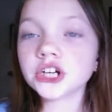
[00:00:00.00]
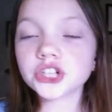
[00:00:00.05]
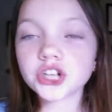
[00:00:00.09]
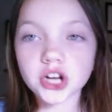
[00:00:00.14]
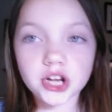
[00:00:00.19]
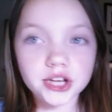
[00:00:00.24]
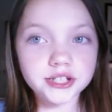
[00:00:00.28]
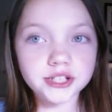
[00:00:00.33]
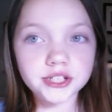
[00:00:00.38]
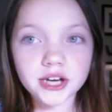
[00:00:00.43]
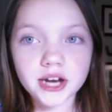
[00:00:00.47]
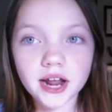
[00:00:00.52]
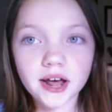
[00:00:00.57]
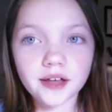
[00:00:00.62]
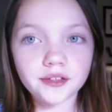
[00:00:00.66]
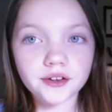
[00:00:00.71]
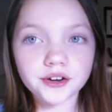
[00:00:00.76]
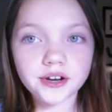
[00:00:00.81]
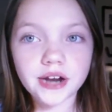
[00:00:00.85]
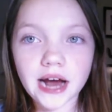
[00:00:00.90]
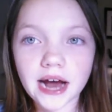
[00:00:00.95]
Just
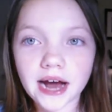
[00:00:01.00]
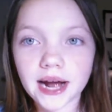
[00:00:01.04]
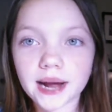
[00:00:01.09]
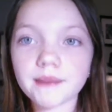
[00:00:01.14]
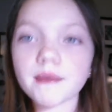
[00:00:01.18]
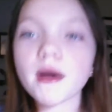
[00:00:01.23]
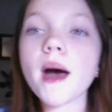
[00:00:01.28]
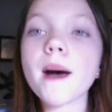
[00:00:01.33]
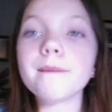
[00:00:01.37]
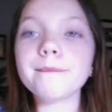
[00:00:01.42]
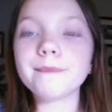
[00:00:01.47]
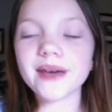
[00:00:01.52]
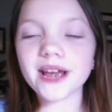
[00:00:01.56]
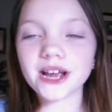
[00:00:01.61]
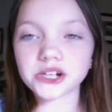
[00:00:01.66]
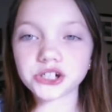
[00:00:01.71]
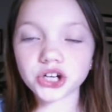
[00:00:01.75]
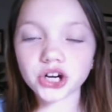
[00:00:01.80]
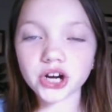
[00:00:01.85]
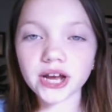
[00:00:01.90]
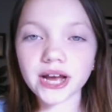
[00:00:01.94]
another time,
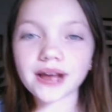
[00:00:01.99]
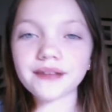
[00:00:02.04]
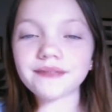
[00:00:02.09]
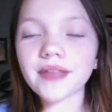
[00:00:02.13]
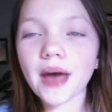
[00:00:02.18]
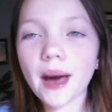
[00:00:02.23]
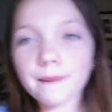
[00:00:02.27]
make sure to hit